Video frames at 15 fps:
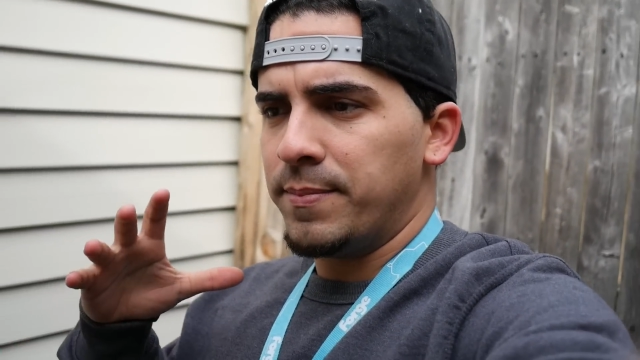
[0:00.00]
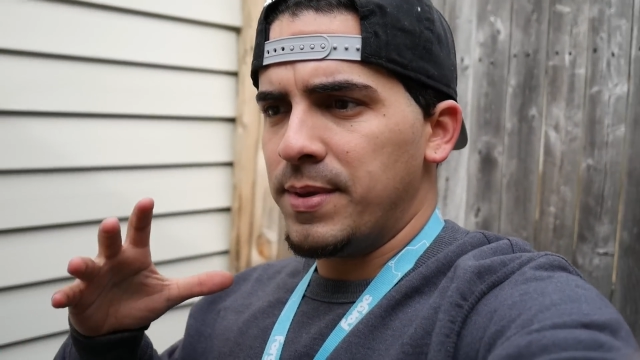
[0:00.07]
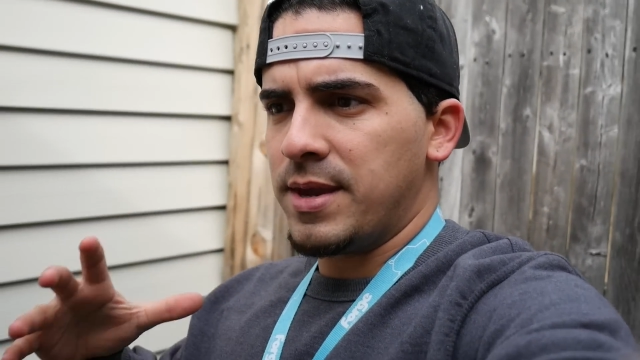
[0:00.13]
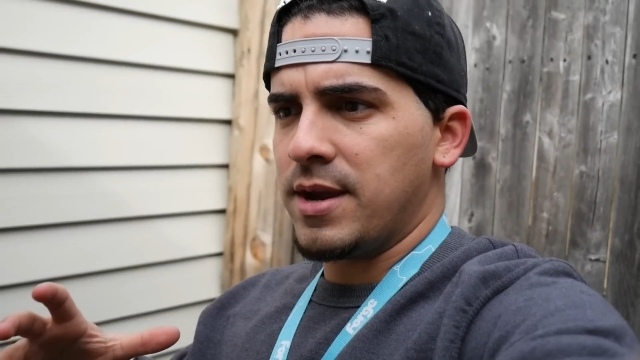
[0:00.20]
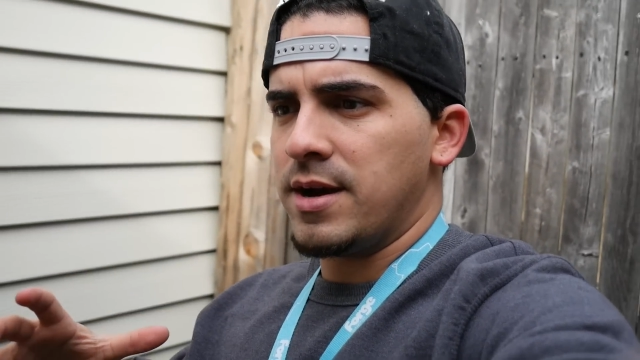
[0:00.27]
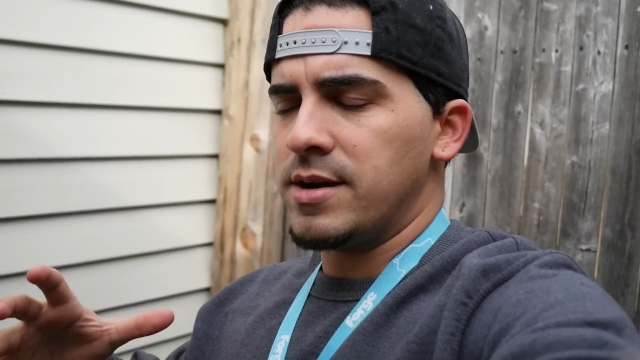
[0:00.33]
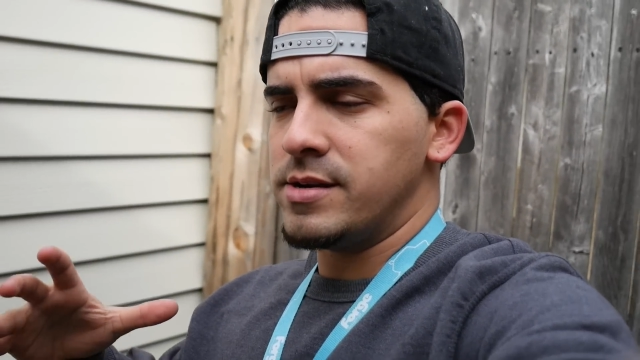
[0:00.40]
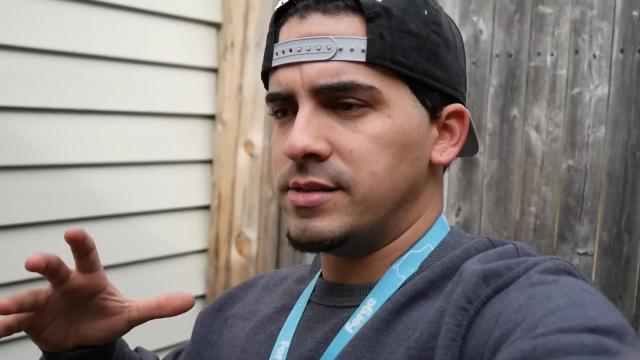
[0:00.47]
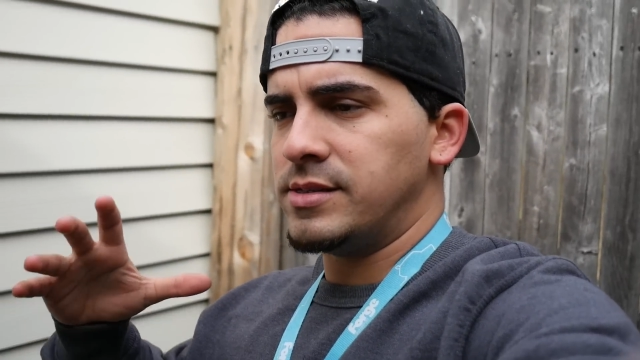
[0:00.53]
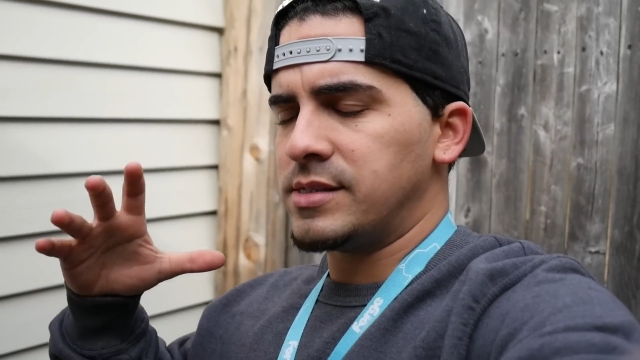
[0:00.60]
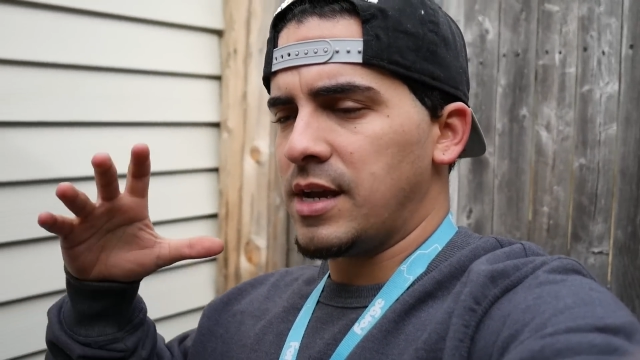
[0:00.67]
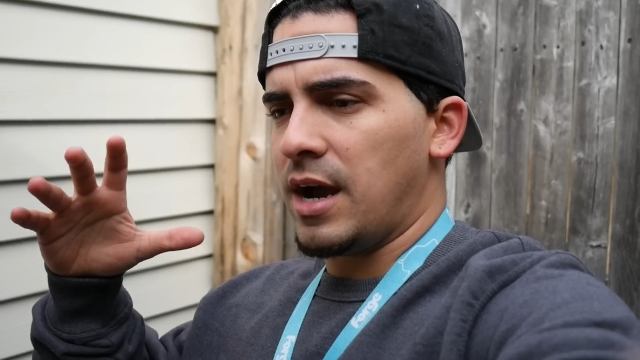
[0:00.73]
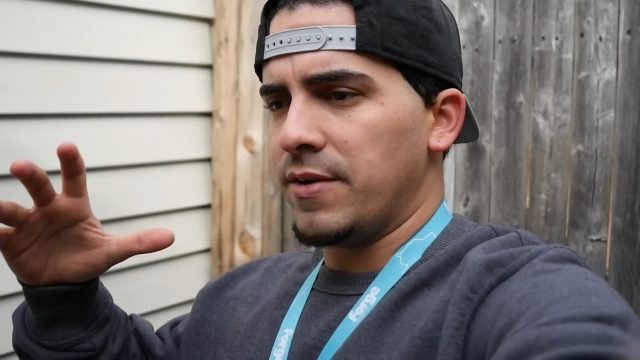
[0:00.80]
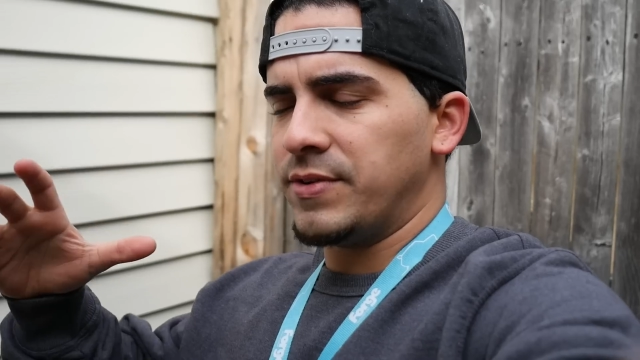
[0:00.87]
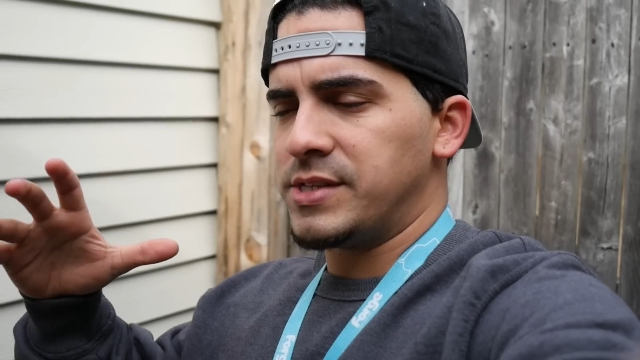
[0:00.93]

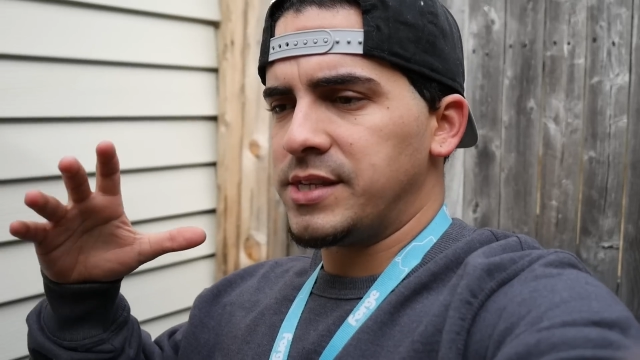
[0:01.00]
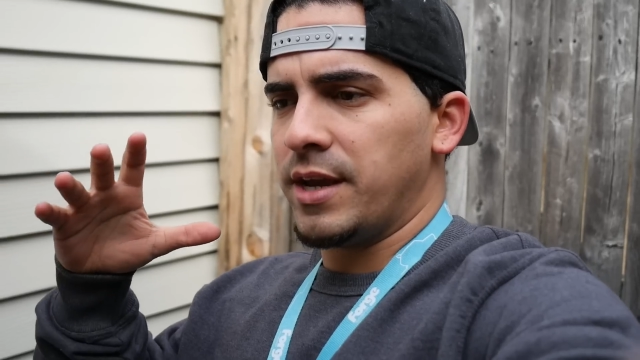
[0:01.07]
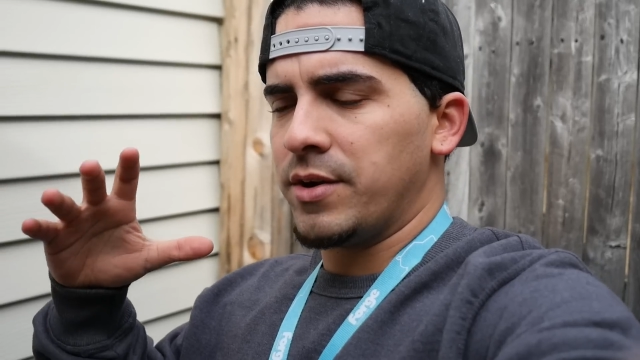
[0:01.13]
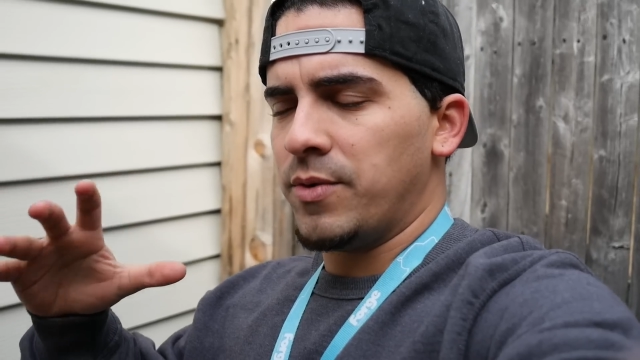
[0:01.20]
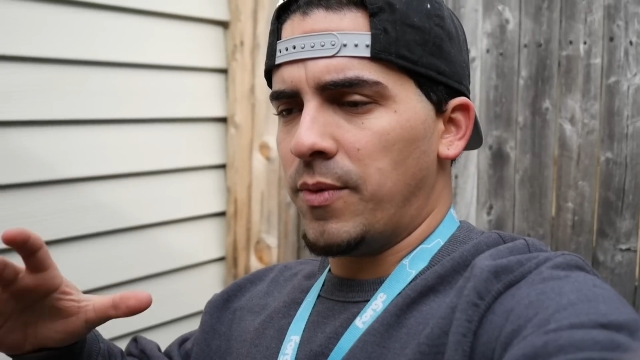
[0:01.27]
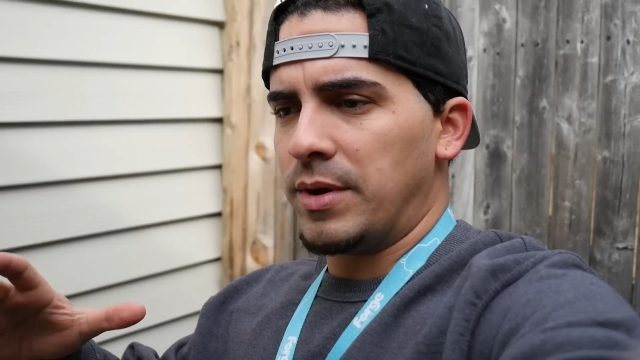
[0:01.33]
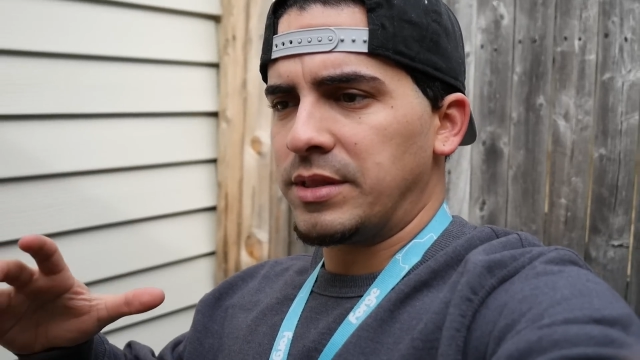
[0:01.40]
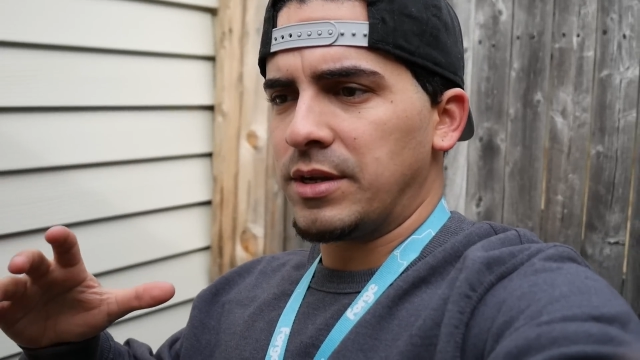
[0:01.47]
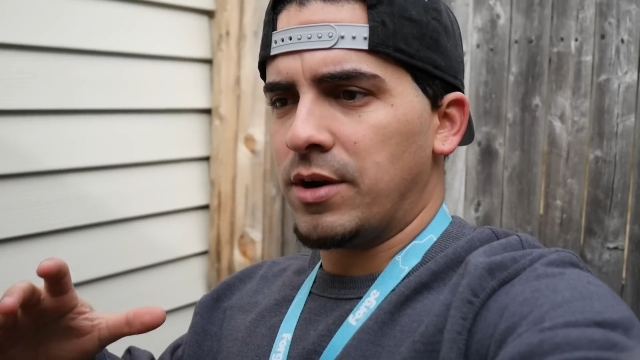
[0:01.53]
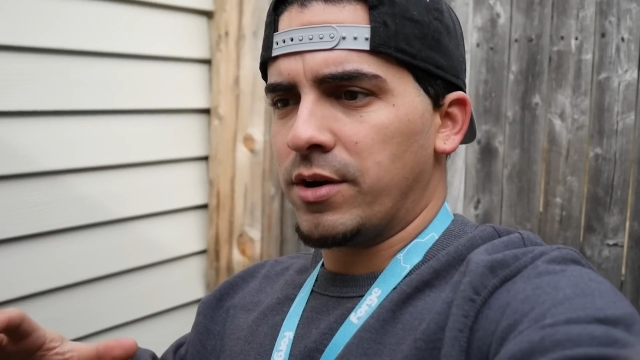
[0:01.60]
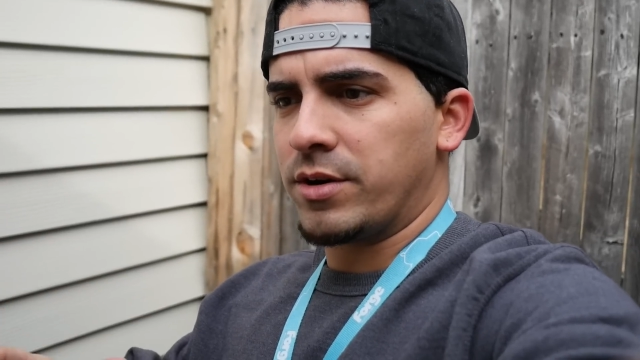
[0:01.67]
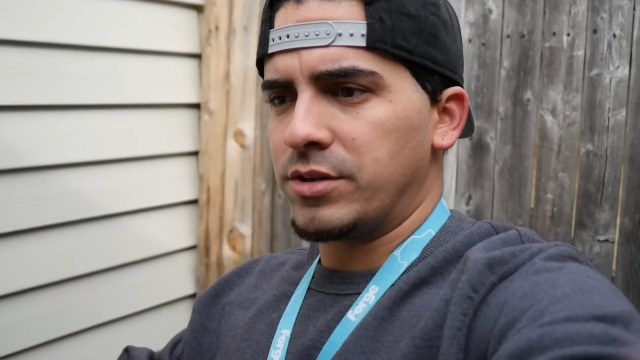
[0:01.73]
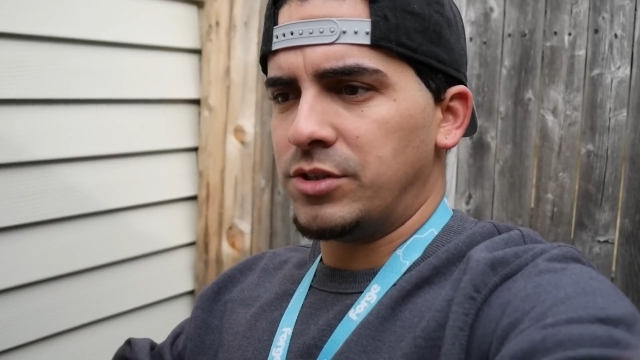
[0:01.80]
because obviously I don't want the car